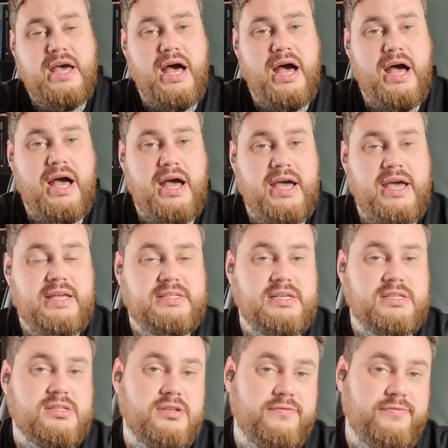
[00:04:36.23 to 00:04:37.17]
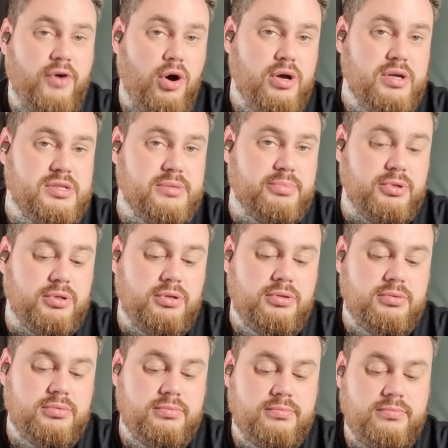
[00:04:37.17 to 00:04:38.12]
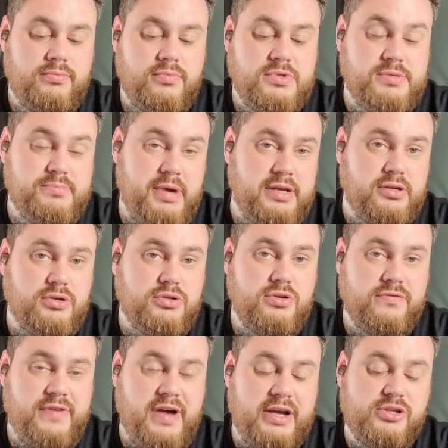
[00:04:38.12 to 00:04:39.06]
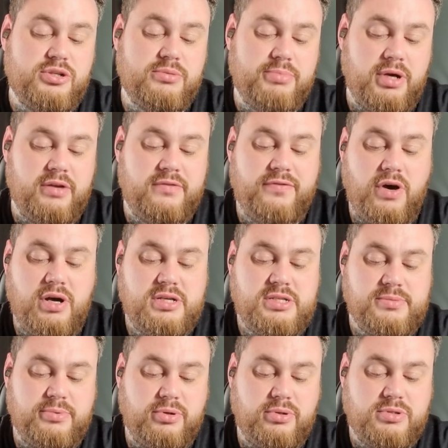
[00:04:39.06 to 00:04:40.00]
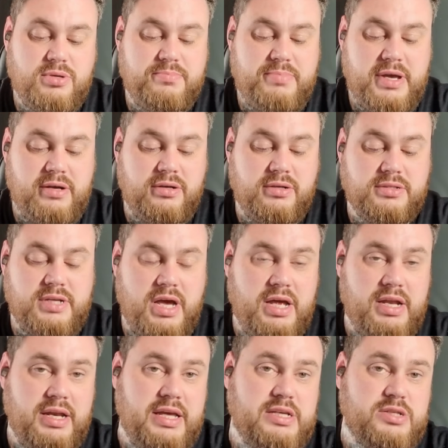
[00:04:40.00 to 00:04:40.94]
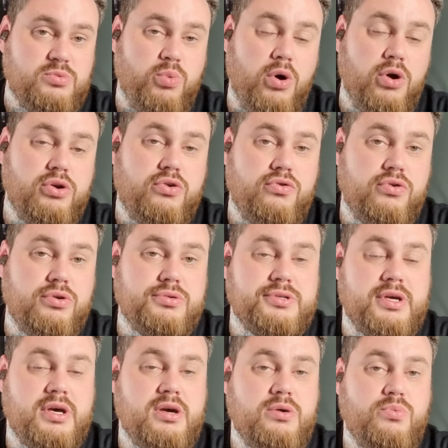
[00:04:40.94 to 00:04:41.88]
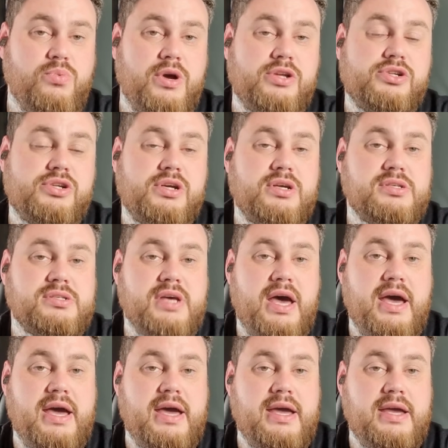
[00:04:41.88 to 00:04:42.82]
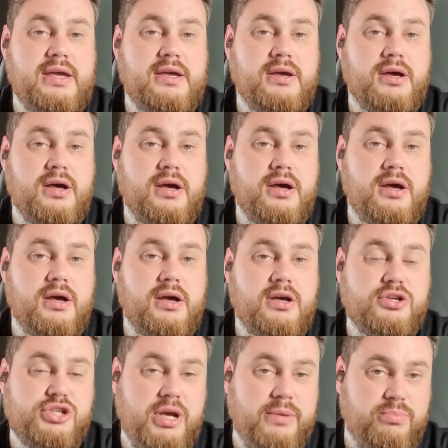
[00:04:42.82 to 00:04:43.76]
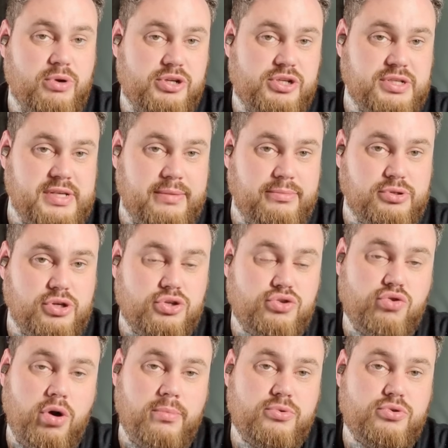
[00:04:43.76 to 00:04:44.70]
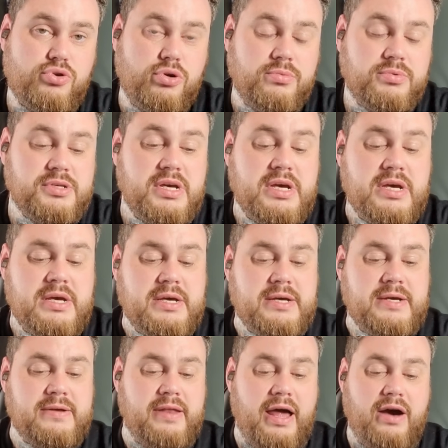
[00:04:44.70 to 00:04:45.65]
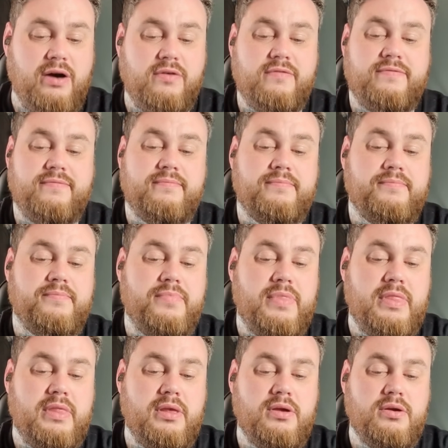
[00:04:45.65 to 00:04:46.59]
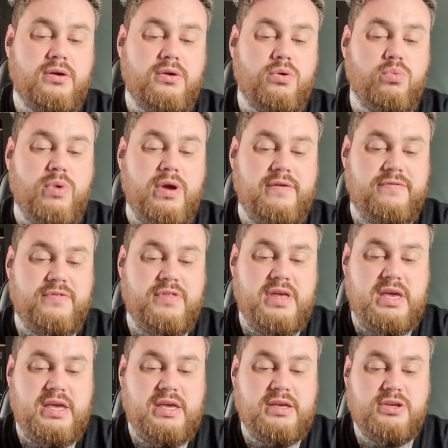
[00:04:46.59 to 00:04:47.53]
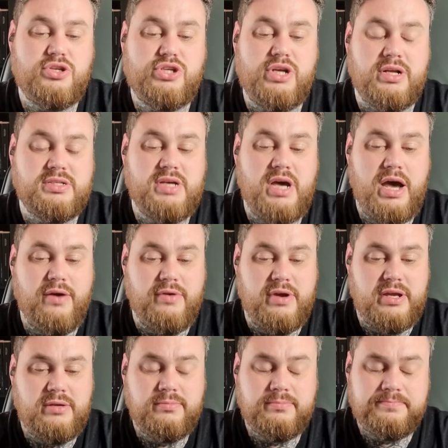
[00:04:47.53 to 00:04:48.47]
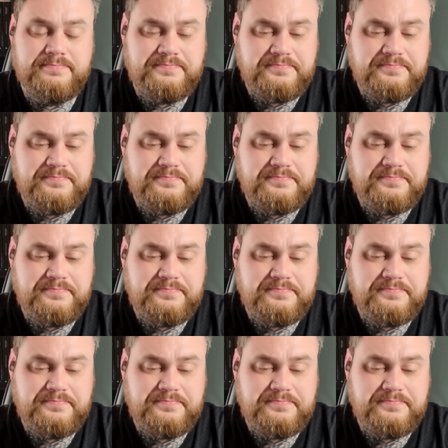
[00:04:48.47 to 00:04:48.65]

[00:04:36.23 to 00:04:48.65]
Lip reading: it is advisable, depending on your faction, but advisable to build at least 1 cruiser, which is a ship which is able to drop troops. Now, with the Shaltari,